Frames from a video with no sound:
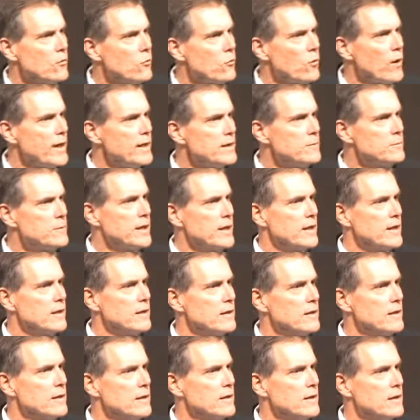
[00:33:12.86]
wait a minute.
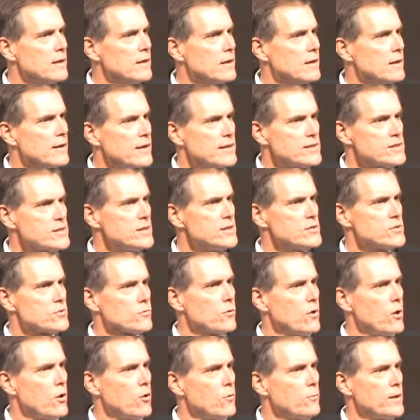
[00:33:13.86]
That sends
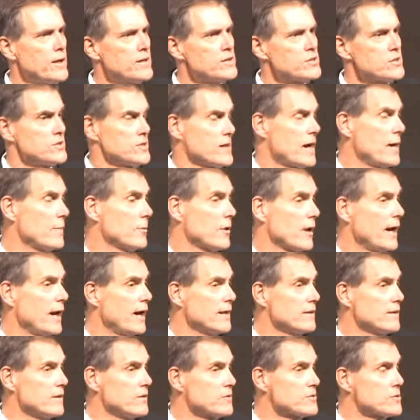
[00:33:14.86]
the wrong message. I'm
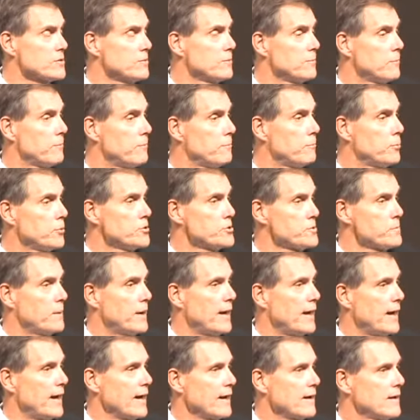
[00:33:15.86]
glad there's some
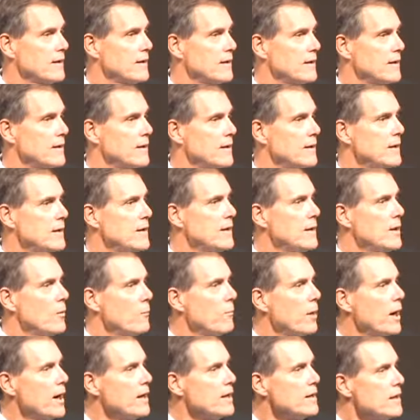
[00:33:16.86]
pushback.
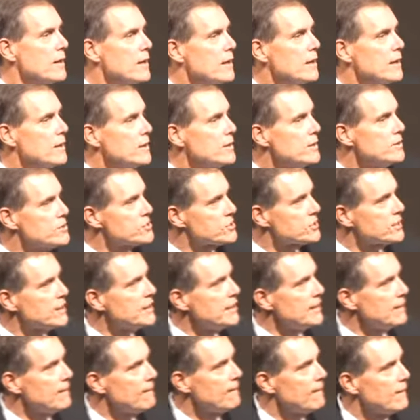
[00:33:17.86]
But you
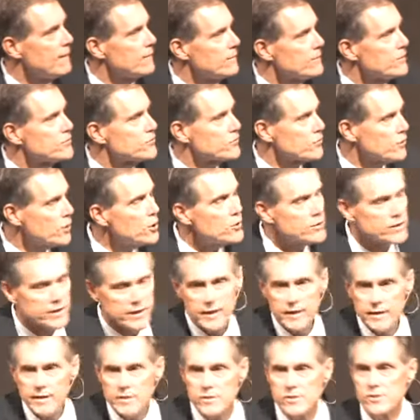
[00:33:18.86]
see, the truth
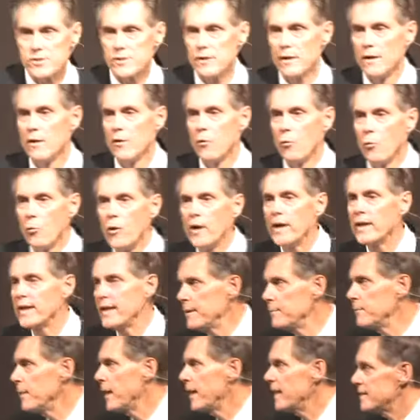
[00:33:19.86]
is,
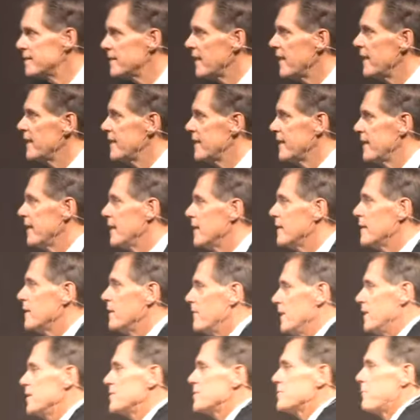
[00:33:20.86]
winning may take care
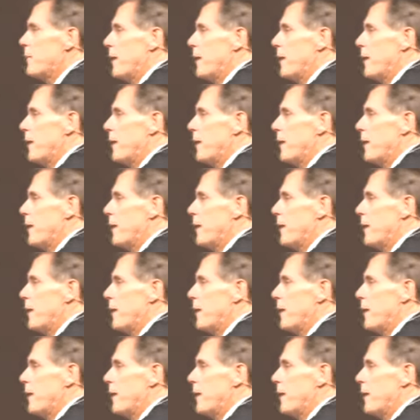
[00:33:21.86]
of his